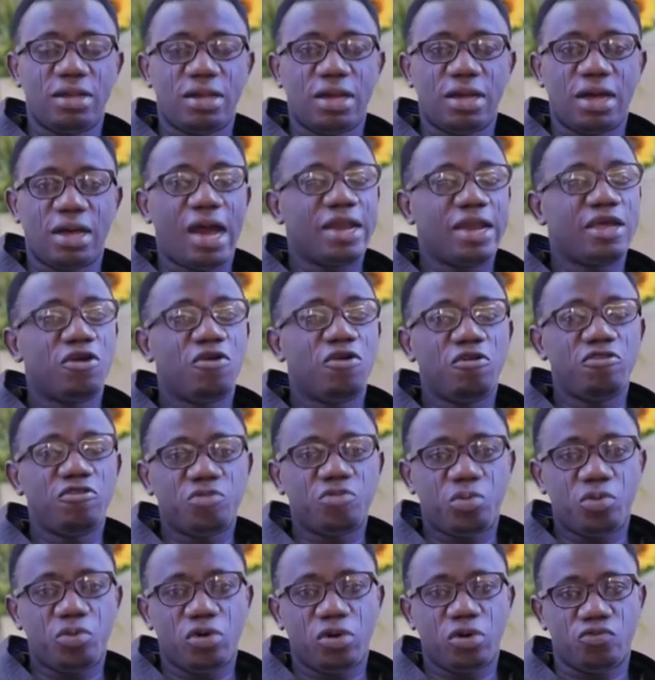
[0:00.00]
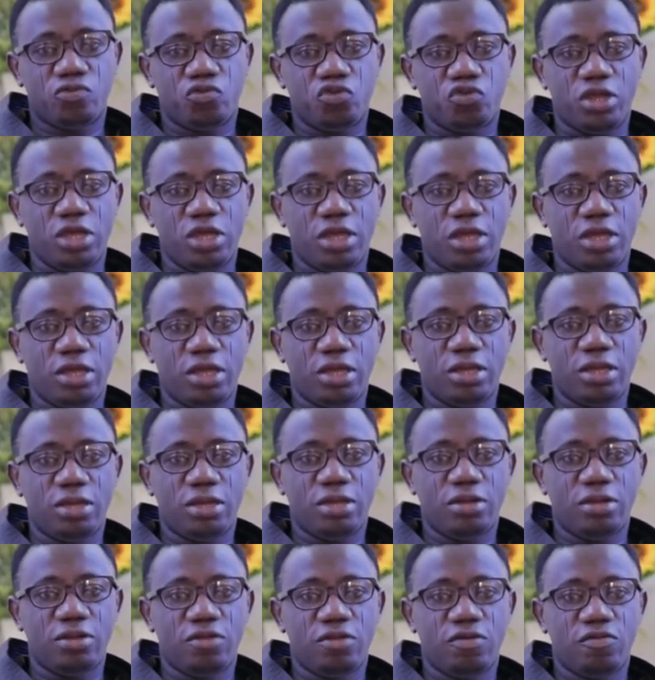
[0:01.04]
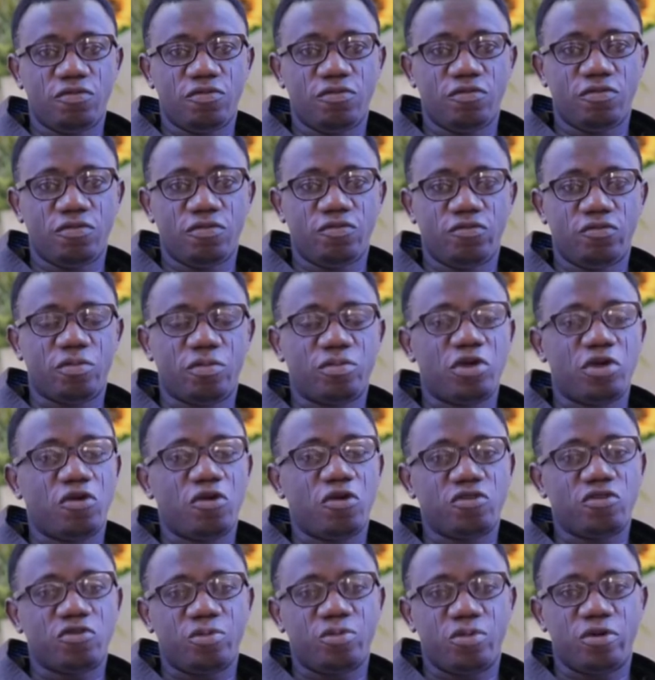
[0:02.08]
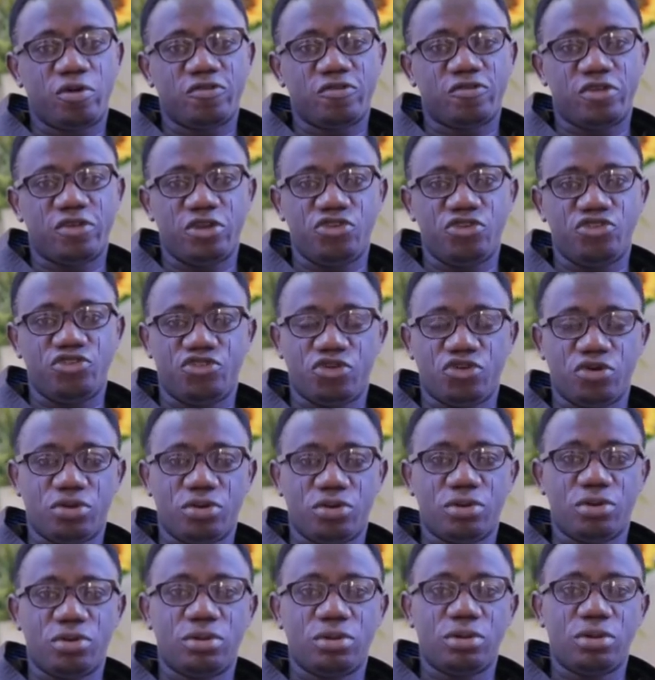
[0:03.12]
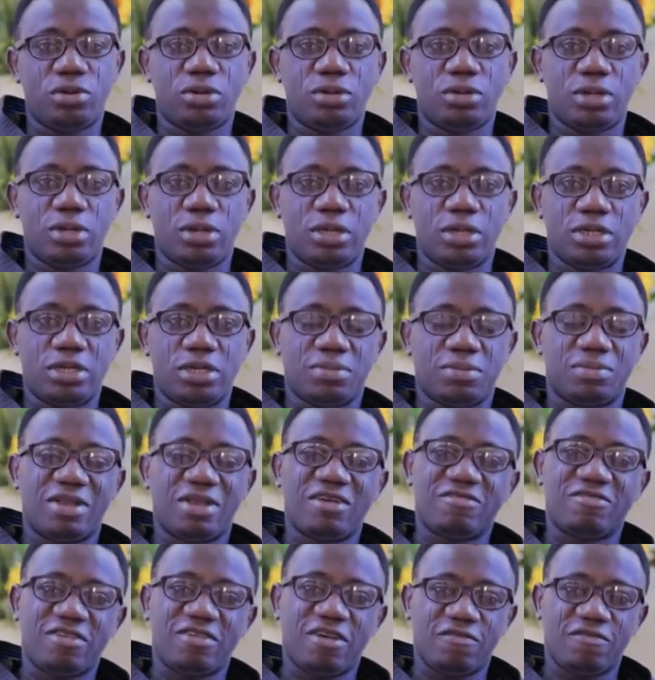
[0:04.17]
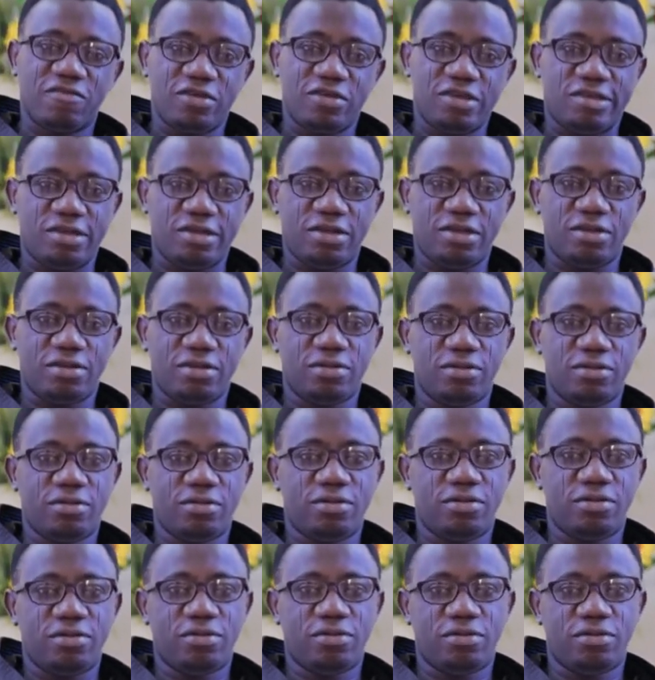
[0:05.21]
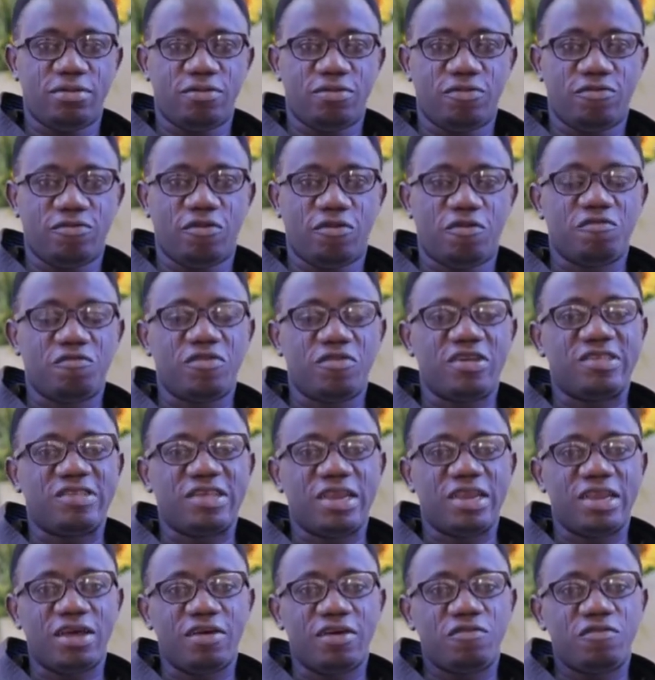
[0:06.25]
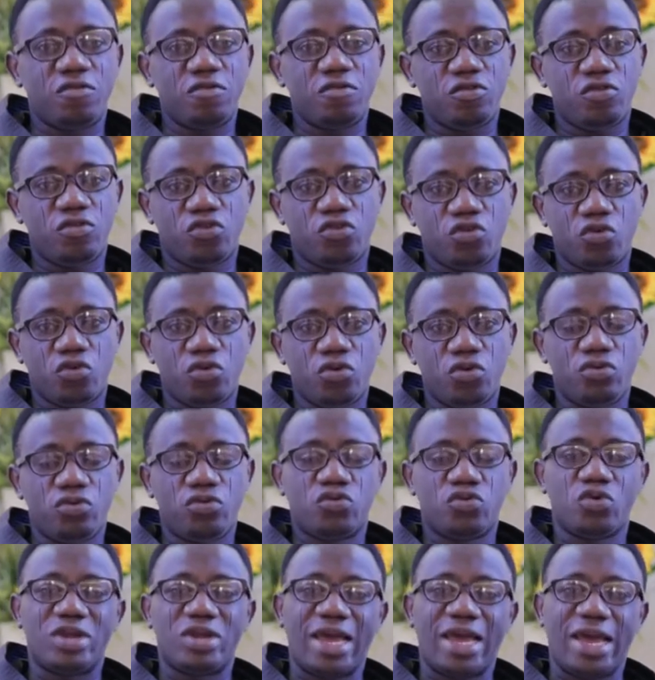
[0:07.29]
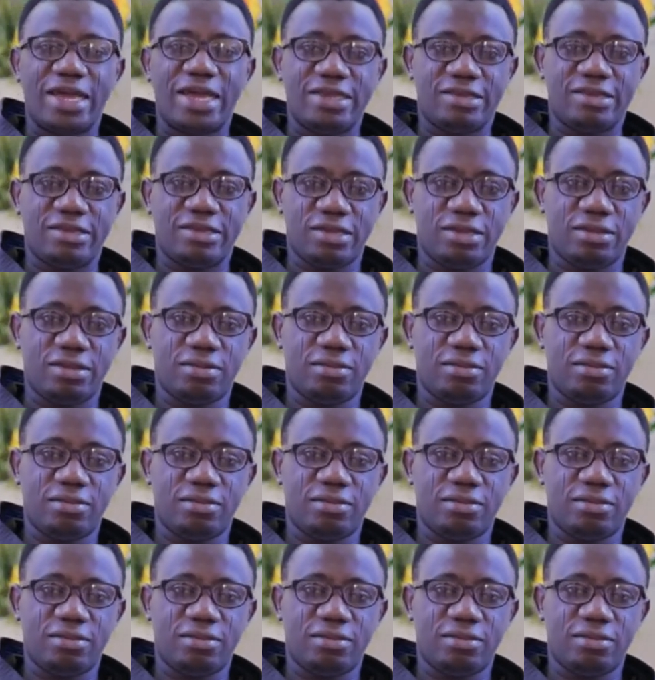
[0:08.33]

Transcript: and the Gospel of today from the Gospel of St. John, chapter 17, from verse 11 through to 19.